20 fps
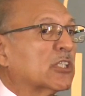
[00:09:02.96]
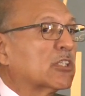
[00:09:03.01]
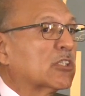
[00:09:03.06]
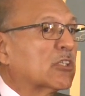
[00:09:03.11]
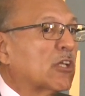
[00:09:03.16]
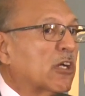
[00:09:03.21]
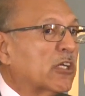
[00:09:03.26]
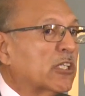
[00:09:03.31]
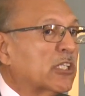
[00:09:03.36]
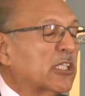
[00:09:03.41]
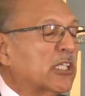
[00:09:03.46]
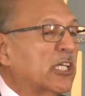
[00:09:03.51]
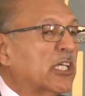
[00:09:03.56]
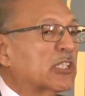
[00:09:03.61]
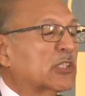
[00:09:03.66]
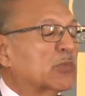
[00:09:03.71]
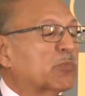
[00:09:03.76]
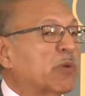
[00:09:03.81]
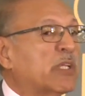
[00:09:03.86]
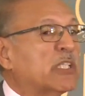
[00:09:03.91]
they thought the
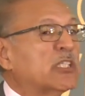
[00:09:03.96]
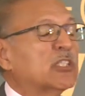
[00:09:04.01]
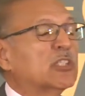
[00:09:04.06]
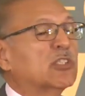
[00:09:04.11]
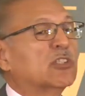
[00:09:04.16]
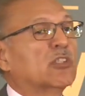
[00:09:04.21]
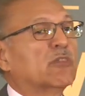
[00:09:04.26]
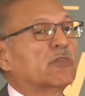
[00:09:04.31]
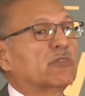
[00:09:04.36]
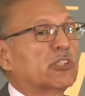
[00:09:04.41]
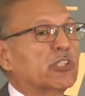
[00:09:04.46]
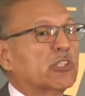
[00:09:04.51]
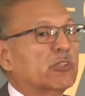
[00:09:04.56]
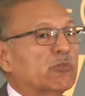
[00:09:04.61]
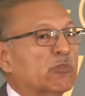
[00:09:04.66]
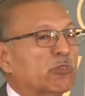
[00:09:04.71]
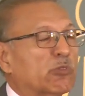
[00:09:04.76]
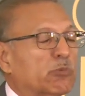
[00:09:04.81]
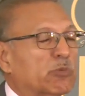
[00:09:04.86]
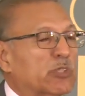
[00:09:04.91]
expenses of
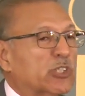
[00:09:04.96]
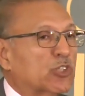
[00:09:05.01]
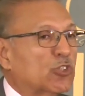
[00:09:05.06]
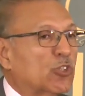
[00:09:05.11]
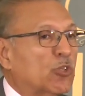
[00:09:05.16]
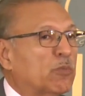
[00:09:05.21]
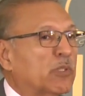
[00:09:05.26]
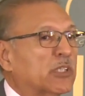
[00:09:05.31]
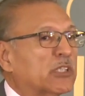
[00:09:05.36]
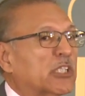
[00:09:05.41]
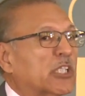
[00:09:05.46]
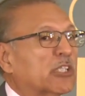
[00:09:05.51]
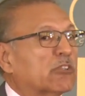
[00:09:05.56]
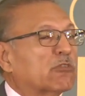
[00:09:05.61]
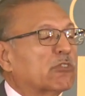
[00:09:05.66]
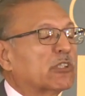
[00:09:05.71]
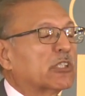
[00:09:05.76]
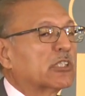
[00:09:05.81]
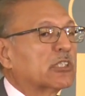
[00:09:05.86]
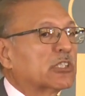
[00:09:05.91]
treatment would be so much that
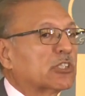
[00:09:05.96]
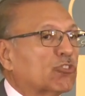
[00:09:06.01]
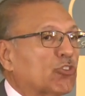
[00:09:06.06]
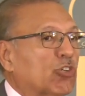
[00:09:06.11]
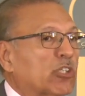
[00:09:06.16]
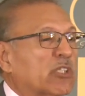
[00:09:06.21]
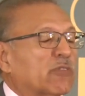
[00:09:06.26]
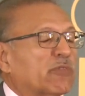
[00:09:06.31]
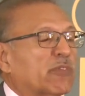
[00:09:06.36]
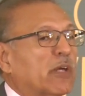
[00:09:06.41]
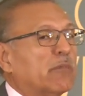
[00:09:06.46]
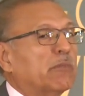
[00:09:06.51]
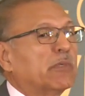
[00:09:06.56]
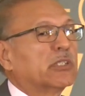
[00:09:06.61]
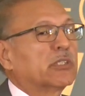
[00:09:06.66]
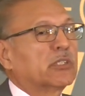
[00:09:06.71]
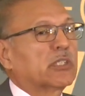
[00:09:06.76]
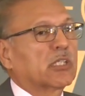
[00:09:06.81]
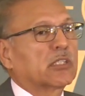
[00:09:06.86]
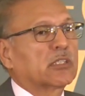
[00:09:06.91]
will destroy the
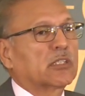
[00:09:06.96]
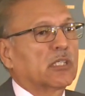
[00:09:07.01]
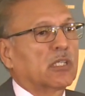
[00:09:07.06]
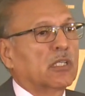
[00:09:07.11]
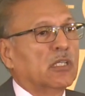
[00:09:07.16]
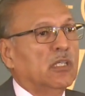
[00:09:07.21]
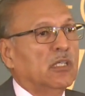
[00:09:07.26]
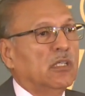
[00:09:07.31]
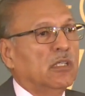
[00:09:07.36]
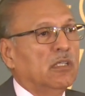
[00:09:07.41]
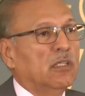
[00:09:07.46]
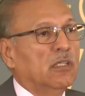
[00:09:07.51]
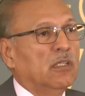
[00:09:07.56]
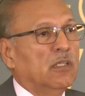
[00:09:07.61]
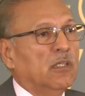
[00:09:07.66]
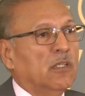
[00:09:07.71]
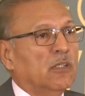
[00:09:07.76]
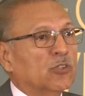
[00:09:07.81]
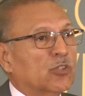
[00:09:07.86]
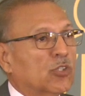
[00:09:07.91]
family structure.
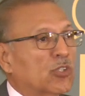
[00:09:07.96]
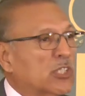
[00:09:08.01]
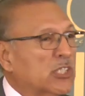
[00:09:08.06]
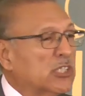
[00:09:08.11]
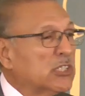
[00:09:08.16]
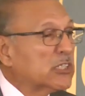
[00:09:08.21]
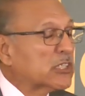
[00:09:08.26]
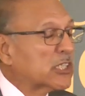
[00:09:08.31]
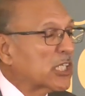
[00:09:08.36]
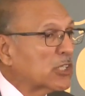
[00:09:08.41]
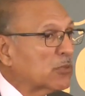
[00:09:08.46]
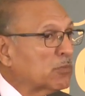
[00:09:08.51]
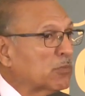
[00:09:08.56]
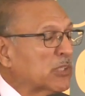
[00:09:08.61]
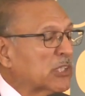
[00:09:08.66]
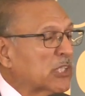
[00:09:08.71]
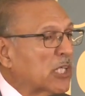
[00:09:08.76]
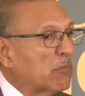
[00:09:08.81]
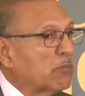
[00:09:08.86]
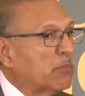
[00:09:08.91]
So these
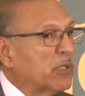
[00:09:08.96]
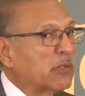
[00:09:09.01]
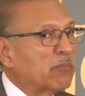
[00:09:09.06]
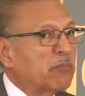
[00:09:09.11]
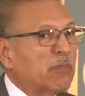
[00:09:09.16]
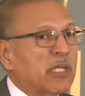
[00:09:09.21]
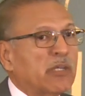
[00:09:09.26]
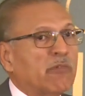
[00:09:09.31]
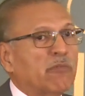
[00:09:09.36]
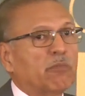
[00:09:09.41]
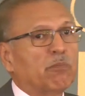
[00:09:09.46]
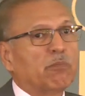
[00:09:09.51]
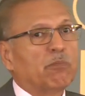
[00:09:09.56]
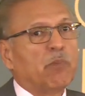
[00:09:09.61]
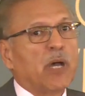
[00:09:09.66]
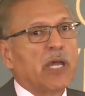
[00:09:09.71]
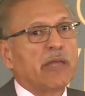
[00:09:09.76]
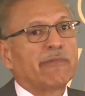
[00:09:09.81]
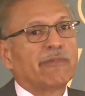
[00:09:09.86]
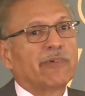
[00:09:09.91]
judgments are being
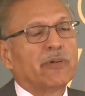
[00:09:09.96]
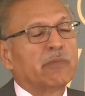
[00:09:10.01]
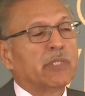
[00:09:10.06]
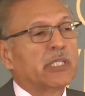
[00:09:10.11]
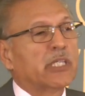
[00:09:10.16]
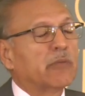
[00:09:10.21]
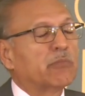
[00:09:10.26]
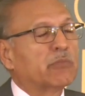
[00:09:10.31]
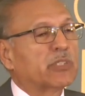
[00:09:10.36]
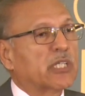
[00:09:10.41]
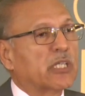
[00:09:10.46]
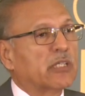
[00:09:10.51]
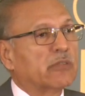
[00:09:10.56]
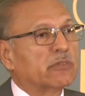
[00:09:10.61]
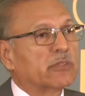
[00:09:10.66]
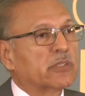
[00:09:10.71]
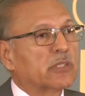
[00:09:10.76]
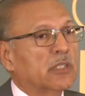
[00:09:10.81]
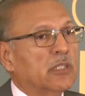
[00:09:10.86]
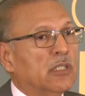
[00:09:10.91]
made by women
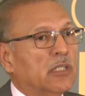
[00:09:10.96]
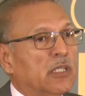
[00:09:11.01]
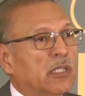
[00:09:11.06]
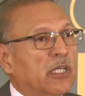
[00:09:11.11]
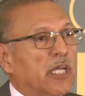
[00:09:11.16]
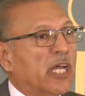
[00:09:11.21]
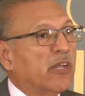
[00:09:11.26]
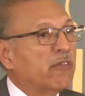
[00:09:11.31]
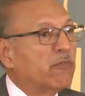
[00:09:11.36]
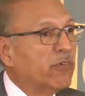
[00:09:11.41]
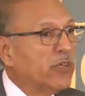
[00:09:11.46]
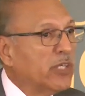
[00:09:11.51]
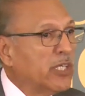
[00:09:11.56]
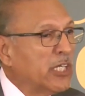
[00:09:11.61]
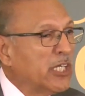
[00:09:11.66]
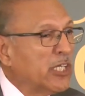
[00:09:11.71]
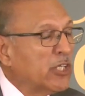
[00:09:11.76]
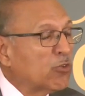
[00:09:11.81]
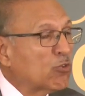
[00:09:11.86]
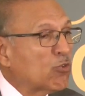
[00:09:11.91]
themselves, and we
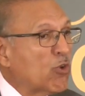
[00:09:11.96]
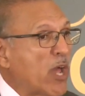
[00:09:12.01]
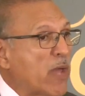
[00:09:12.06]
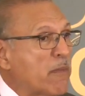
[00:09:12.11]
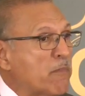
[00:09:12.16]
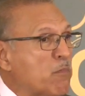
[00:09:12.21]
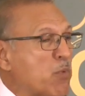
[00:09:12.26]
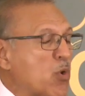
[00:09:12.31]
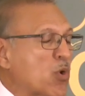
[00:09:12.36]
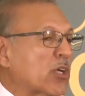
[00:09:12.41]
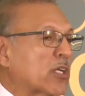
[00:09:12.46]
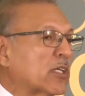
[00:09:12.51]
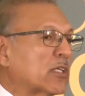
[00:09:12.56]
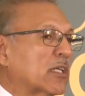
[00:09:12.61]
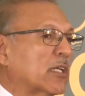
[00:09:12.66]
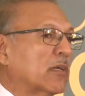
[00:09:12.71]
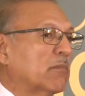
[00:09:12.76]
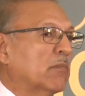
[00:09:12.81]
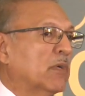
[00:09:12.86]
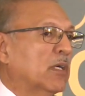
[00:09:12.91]
need to
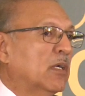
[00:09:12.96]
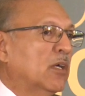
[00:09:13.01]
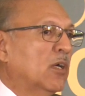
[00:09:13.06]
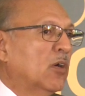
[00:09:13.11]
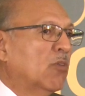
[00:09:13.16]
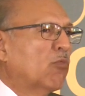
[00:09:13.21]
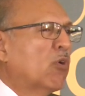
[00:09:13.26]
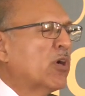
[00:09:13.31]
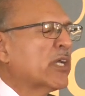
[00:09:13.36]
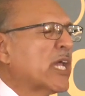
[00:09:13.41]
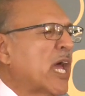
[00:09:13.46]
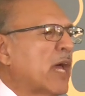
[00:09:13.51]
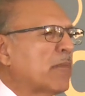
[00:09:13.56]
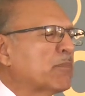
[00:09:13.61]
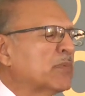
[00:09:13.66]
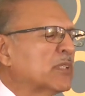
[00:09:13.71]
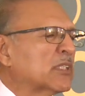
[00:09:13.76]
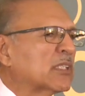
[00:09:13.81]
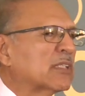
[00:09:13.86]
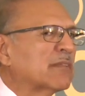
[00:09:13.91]
embolden them. What
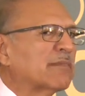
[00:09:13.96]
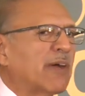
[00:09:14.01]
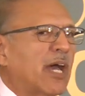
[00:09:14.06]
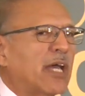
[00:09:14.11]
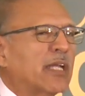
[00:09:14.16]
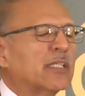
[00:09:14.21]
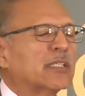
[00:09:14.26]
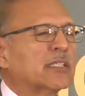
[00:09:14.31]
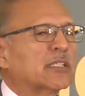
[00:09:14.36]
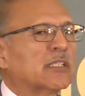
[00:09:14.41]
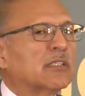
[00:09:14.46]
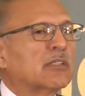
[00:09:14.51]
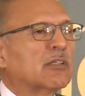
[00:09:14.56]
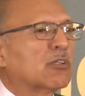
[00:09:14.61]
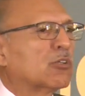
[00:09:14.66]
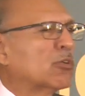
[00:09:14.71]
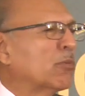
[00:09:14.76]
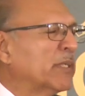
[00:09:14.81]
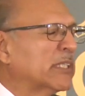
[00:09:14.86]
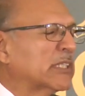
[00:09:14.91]
happens in violence,
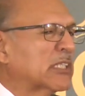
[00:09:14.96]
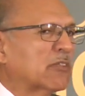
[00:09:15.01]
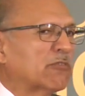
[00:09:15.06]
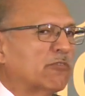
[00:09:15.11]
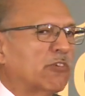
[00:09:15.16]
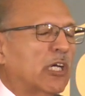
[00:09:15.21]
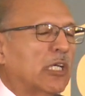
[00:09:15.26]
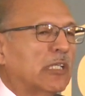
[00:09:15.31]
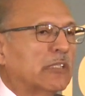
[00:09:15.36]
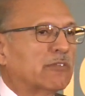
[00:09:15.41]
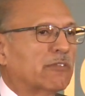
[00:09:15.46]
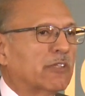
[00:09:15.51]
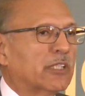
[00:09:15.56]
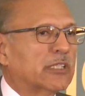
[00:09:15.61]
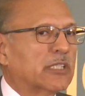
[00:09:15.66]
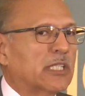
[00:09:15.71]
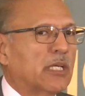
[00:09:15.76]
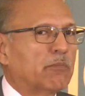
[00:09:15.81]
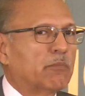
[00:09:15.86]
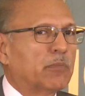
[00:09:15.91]
domestic violence, for
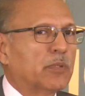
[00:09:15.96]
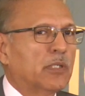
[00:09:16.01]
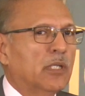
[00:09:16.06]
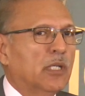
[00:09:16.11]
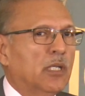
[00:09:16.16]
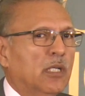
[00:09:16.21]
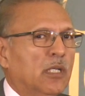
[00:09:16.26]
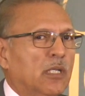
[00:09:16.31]
example?